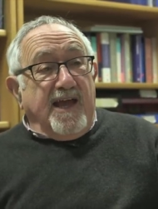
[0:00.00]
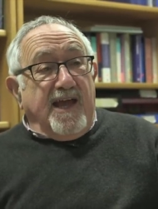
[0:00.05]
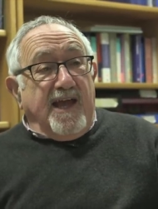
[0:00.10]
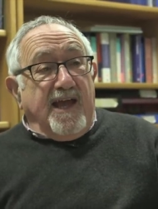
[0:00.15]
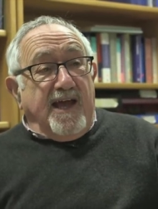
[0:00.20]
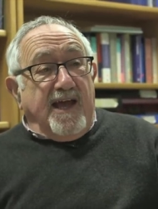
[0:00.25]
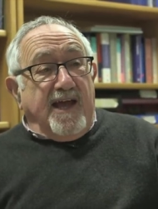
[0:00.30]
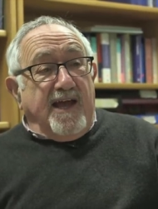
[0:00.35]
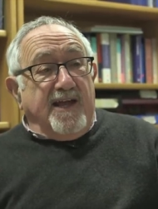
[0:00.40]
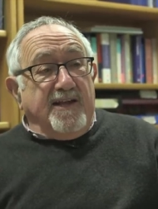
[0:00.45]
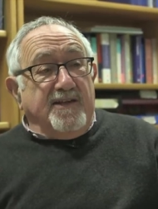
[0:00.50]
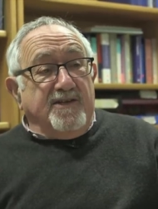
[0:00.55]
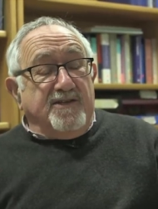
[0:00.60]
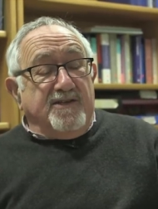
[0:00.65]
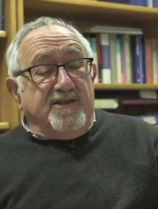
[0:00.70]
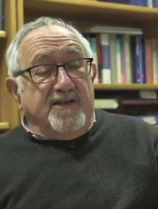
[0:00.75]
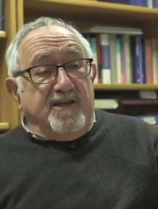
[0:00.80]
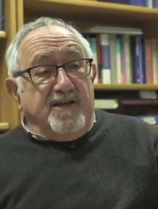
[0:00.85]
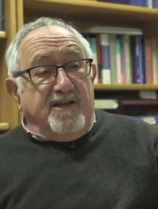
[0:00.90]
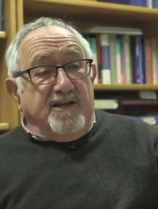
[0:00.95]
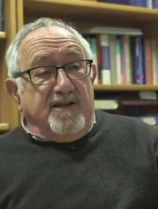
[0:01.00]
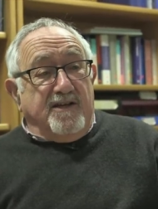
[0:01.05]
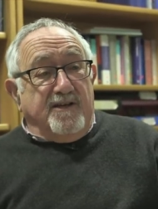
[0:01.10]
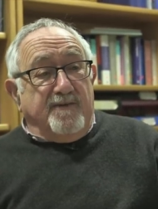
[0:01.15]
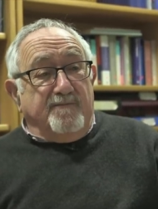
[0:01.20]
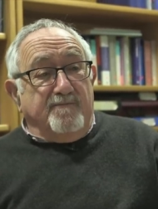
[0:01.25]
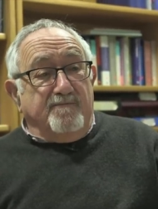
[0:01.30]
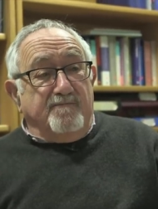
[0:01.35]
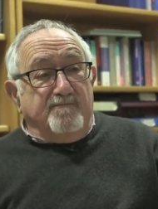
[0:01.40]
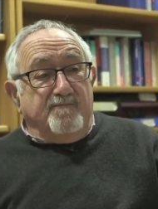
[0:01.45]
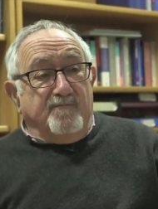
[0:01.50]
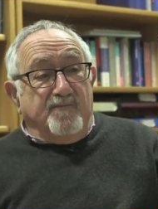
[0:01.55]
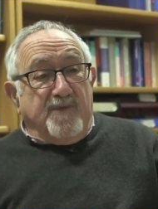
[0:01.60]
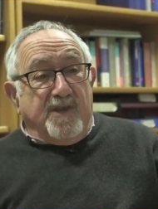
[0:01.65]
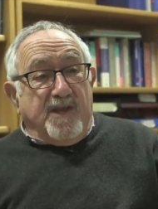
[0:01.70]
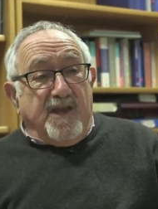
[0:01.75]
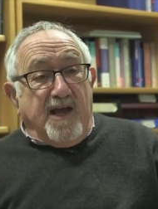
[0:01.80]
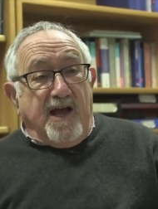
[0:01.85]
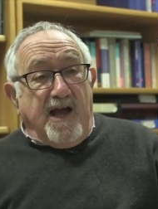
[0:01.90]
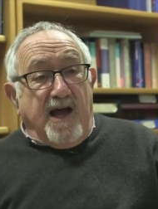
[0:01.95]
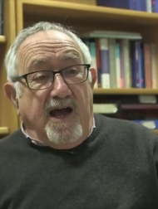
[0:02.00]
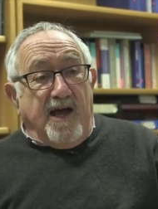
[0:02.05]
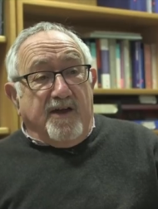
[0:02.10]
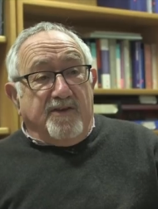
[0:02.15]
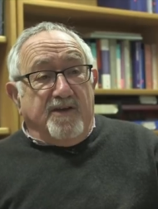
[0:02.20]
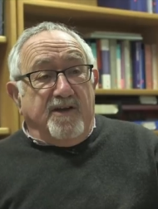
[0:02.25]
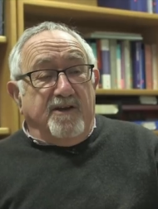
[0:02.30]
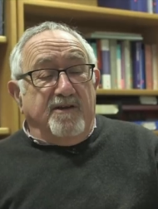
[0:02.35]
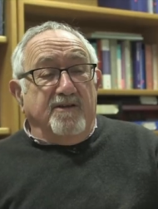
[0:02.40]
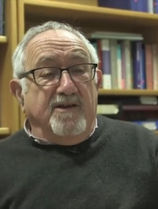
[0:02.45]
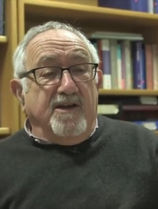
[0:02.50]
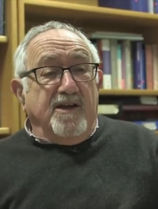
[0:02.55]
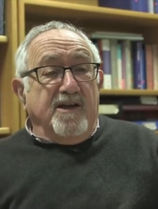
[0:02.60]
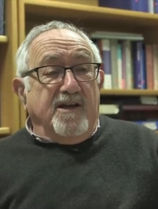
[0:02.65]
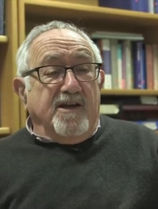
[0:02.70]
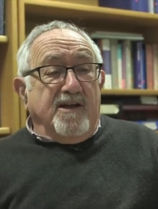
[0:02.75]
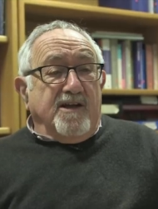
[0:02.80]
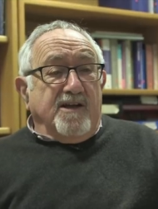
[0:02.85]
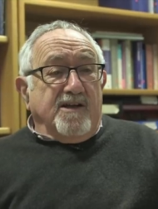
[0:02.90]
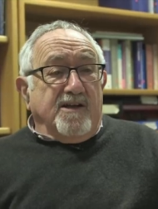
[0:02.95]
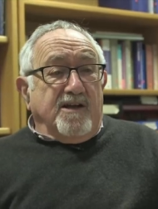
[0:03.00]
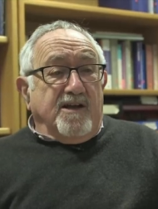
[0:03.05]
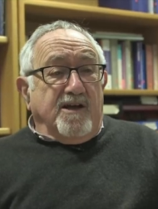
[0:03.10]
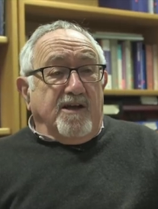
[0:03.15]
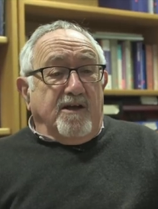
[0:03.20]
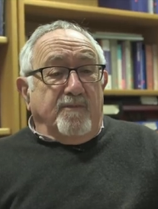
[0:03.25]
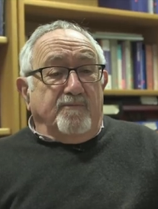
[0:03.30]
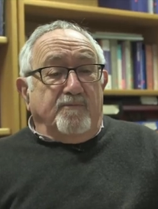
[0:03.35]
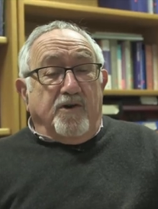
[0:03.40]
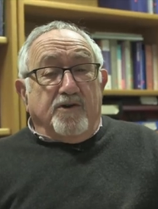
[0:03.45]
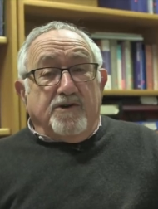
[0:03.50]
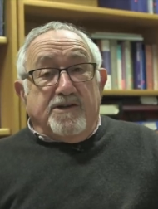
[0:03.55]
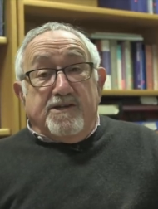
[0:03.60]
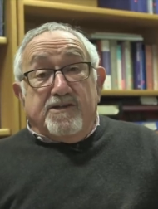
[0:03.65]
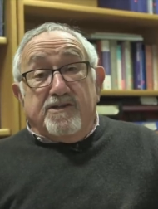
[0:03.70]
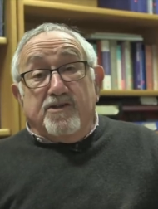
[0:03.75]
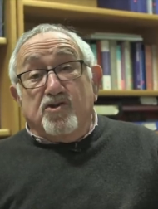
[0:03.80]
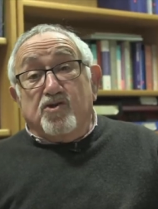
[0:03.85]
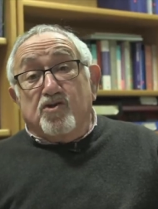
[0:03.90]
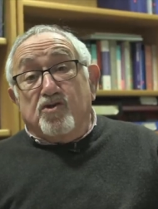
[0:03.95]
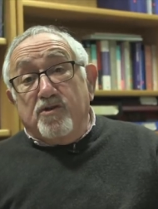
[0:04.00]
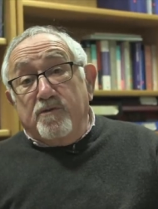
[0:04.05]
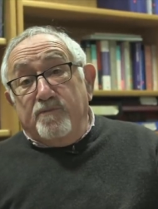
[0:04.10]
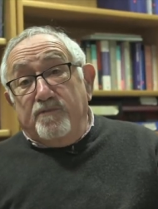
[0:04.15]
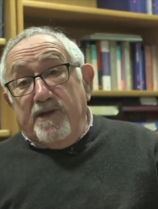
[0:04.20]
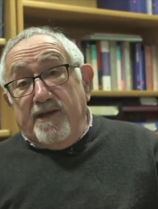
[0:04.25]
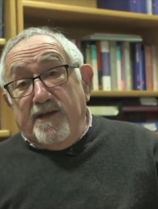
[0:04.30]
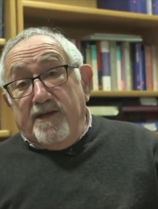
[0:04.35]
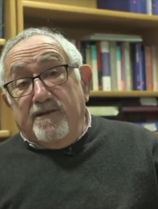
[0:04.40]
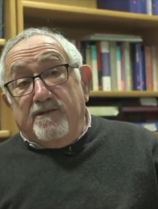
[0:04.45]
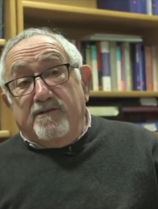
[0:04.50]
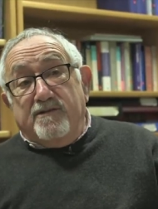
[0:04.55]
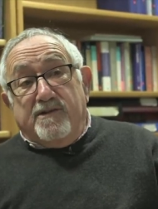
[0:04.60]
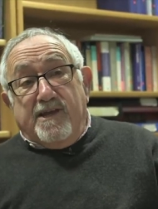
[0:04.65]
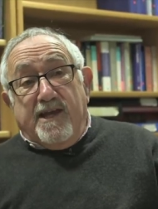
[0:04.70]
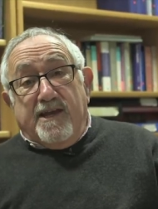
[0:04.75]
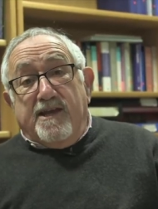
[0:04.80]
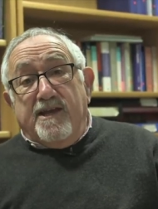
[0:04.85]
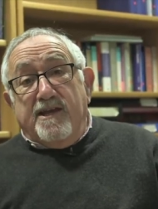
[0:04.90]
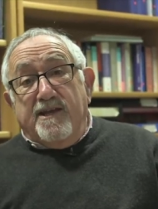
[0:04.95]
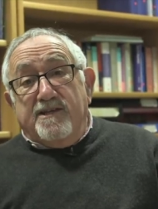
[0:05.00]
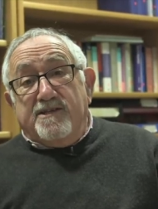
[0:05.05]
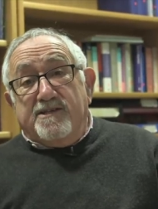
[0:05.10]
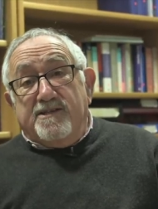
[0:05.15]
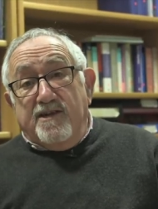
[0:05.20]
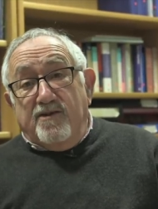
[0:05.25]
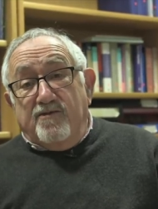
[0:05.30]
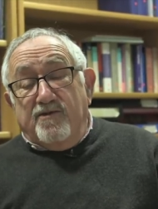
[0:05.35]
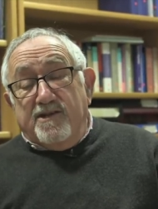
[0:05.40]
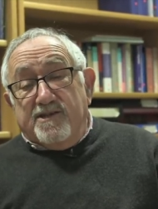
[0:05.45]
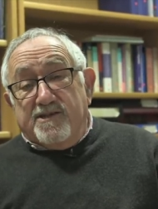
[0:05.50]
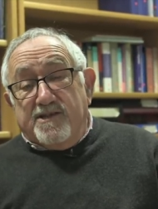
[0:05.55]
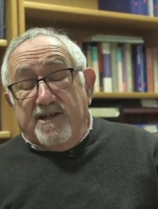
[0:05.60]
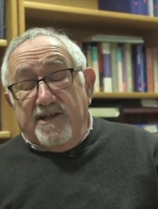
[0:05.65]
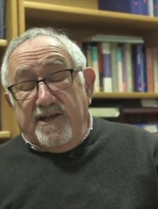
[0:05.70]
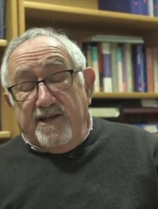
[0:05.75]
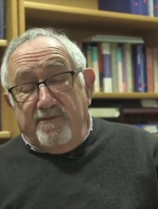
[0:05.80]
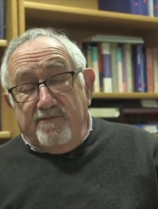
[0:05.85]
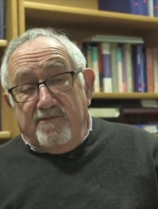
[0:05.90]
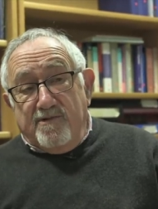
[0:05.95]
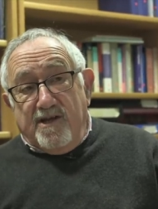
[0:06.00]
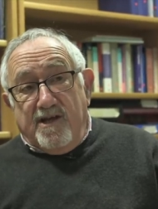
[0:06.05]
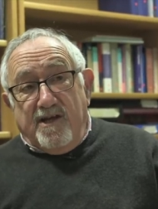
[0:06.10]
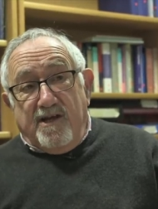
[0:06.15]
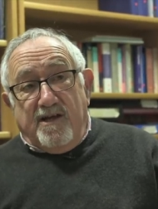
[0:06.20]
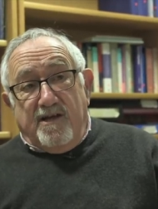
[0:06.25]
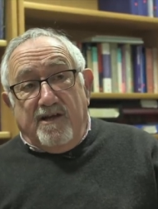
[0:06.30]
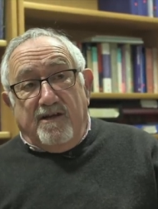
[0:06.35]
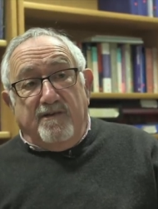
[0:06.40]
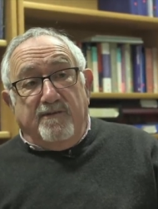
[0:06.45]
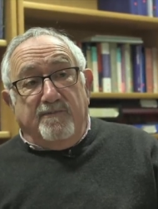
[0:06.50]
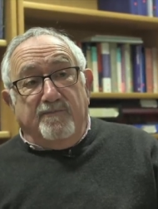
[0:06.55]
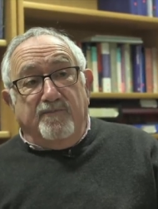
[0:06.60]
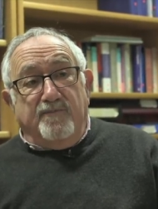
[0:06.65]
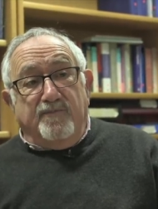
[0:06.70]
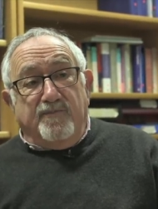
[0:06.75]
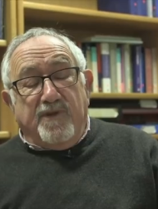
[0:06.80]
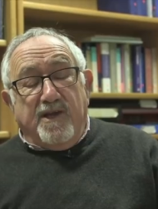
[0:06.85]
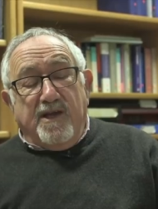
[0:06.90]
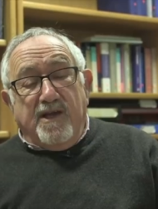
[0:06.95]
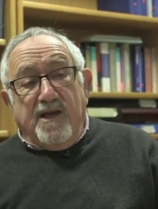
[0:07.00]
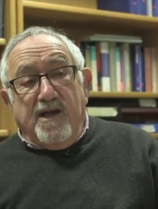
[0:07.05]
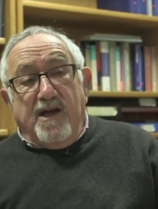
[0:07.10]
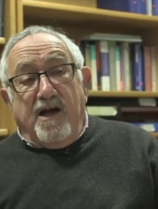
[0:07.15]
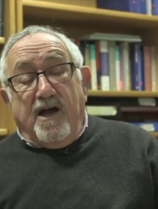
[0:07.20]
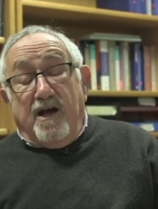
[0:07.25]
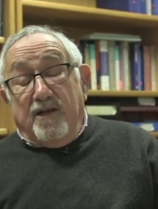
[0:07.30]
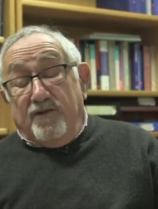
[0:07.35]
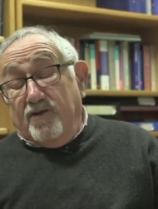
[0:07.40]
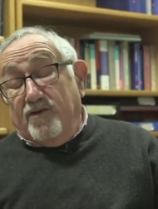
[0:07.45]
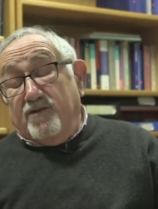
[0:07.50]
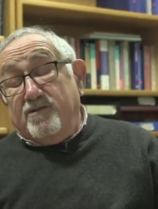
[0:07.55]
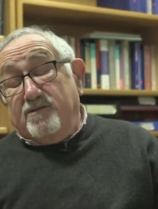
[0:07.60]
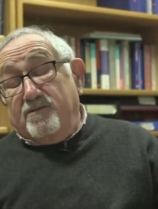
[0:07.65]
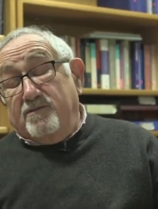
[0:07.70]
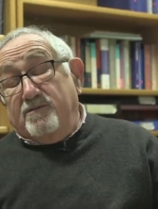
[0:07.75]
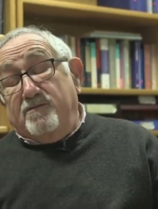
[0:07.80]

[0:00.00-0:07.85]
and um, other uh, bodies that should be taking it seriously um, are not